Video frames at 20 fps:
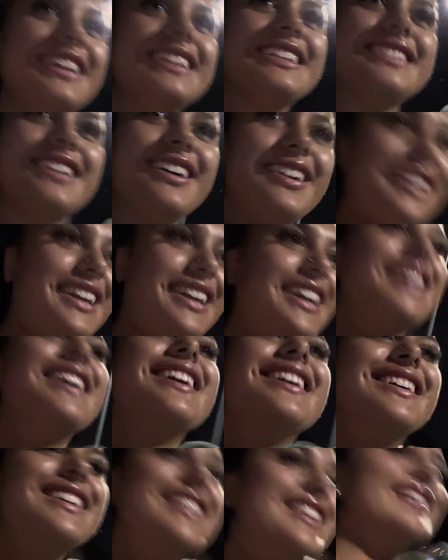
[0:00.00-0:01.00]
Sorry.
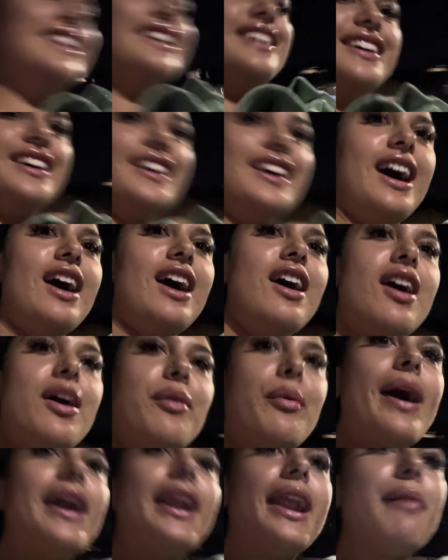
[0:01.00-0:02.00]
Oh,
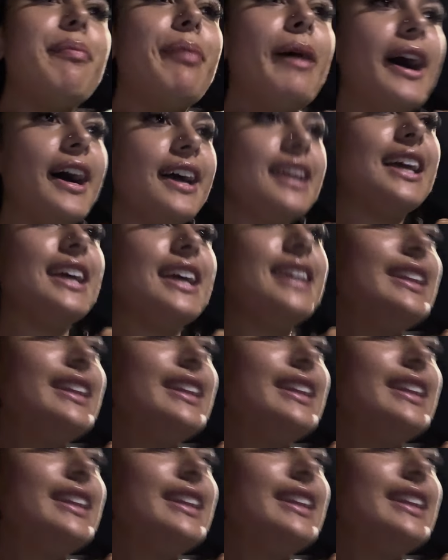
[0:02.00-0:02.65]
why did I park like